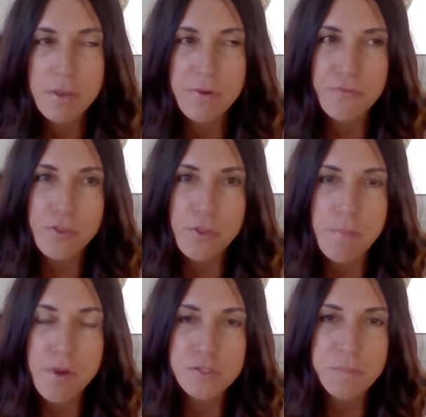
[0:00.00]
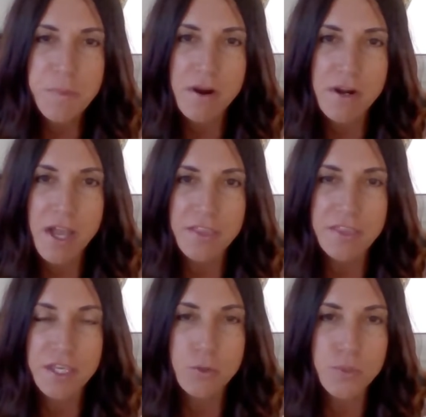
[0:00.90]
But for the most part, I
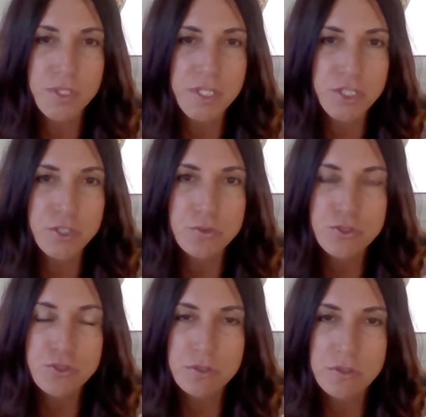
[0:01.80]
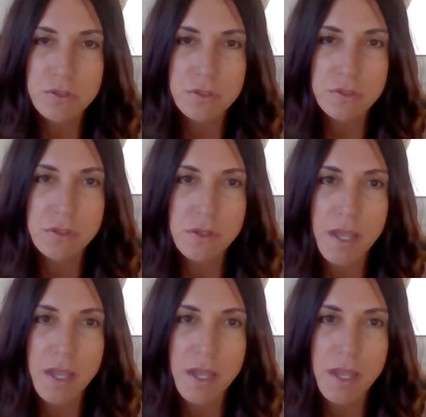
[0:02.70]
think a really neutral,